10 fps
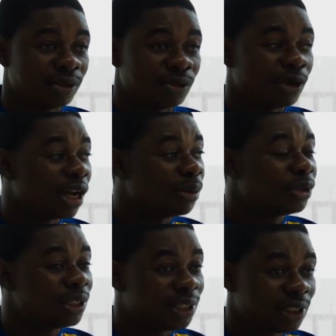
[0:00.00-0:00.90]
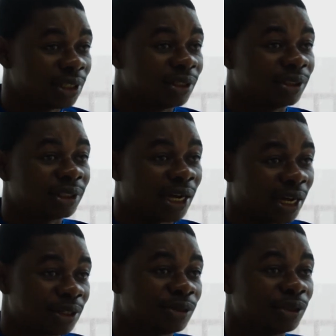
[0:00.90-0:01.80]
to help teach
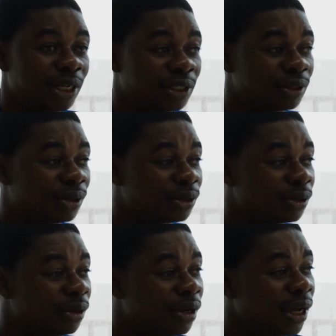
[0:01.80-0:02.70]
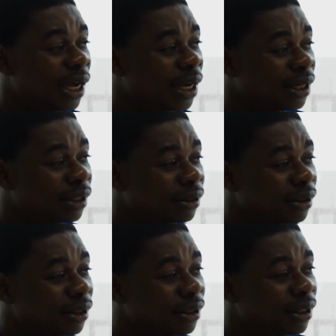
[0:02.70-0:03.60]
Thai students also. And
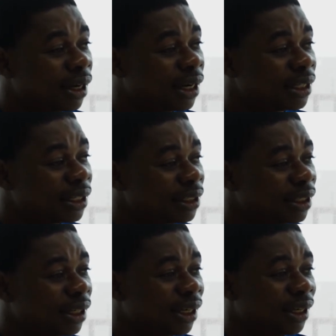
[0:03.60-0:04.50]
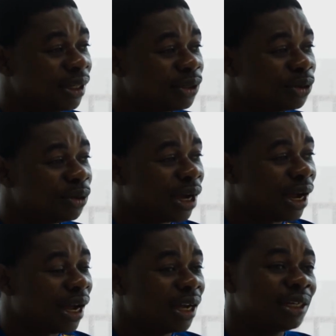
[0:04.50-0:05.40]
I think they should
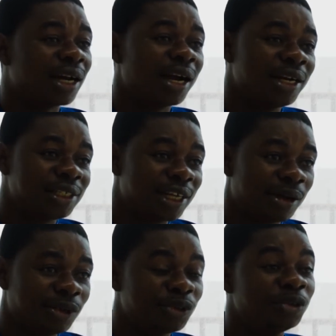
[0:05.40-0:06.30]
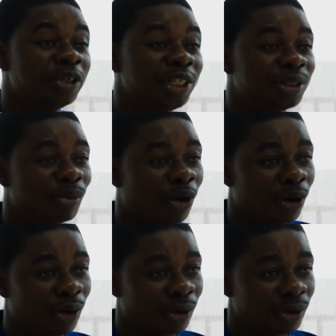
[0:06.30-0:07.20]
encourage them to read
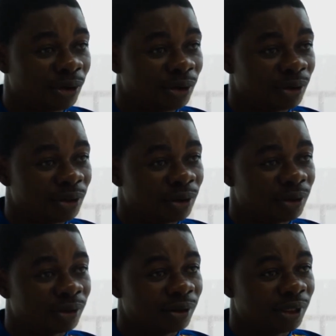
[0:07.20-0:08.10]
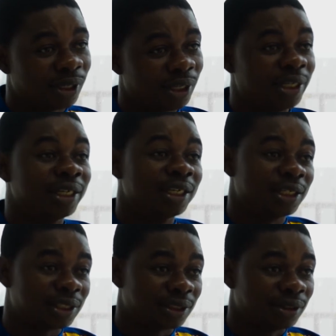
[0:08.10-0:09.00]
more in
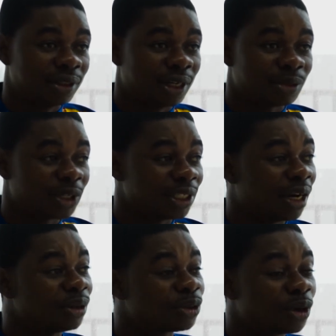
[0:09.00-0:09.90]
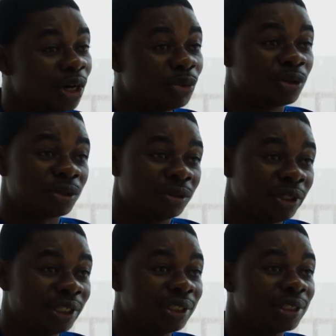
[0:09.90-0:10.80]
English, especially storybooks.
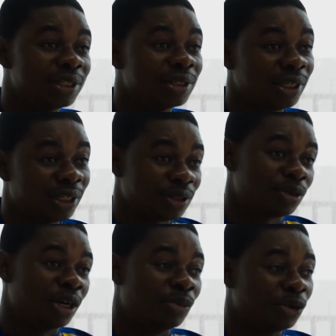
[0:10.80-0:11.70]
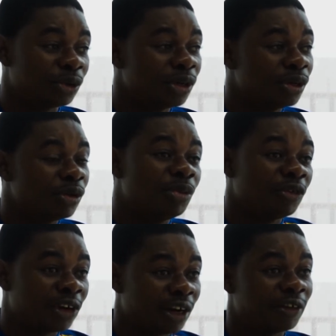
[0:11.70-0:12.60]
Reading English storybook will be
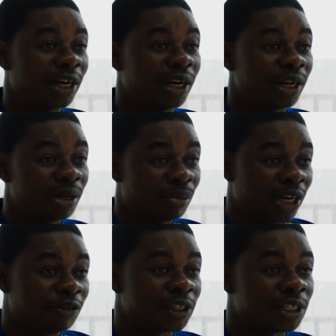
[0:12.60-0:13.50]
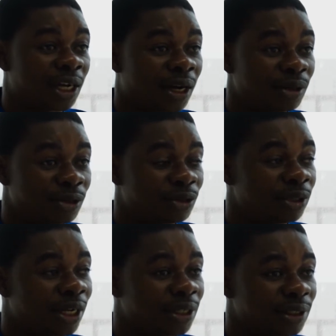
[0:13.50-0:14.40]
very, very beneficial to
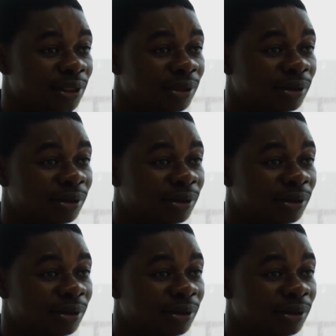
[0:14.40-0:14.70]
students.